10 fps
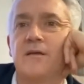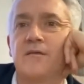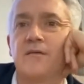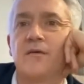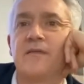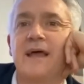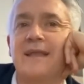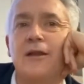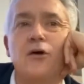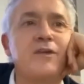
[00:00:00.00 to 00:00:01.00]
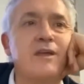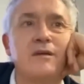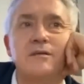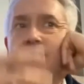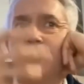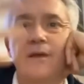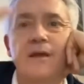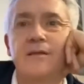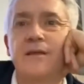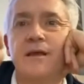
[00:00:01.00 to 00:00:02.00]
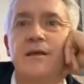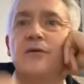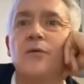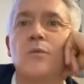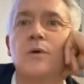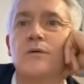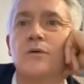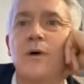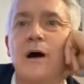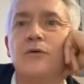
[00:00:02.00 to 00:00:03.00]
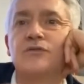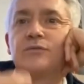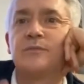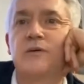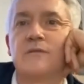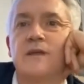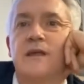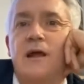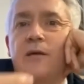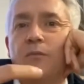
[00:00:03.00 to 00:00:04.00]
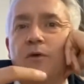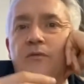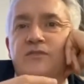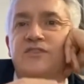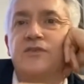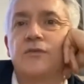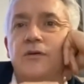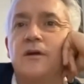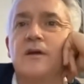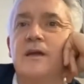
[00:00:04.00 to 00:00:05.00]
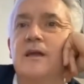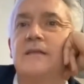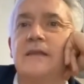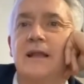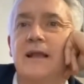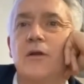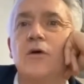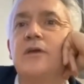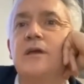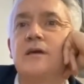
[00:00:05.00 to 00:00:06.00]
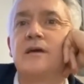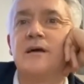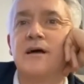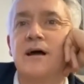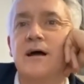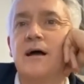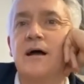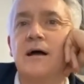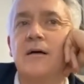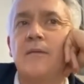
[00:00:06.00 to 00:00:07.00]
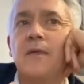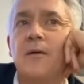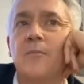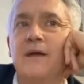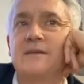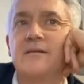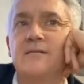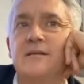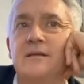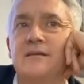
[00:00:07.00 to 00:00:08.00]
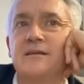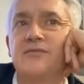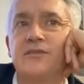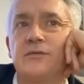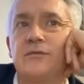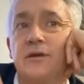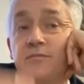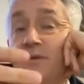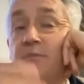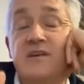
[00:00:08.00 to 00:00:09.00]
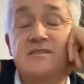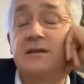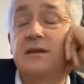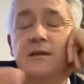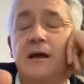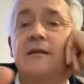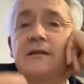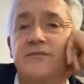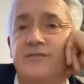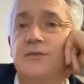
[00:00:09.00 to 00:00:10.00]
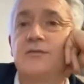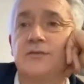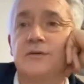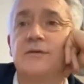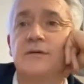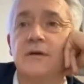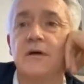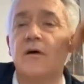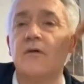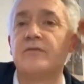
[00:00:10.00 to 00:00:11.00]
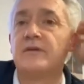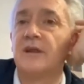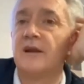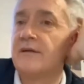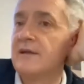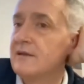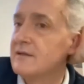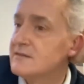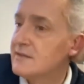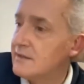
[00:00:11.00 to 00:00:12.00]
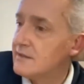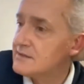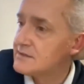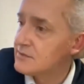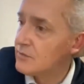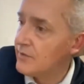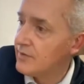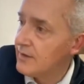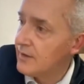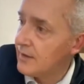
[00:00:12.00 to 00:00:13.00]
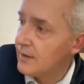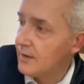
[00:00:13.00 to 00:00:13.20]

the analogic. No, they don't want to go out because they are more sure in the analogic. But I think that the present and the future of the learning is with the